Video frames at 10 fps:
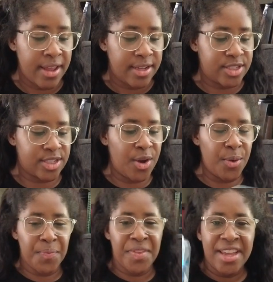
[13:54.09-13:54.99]

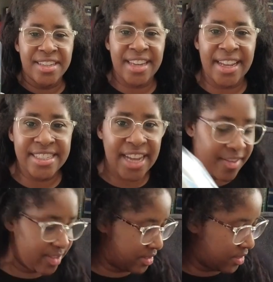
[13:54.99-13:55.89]
So nice to
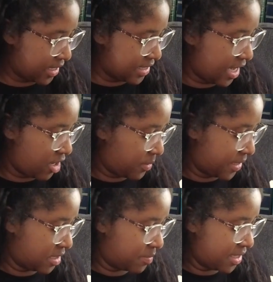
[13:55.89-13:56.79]
have a little container
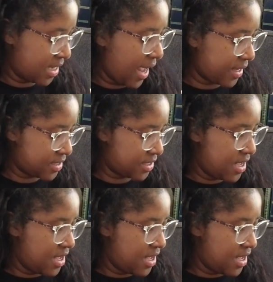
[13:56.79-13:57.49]
with some snacks.